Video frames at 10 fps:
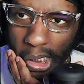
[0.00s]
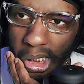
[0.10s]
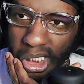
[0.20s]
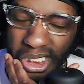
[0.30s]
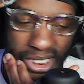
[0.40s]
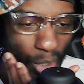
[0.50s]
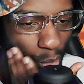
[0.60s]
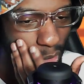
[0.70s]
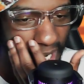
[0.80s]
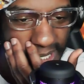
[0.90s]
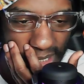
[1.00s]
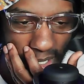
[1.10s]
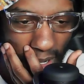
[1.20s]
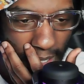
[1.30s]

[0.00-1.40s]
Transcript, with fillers: This is so crazy, dog.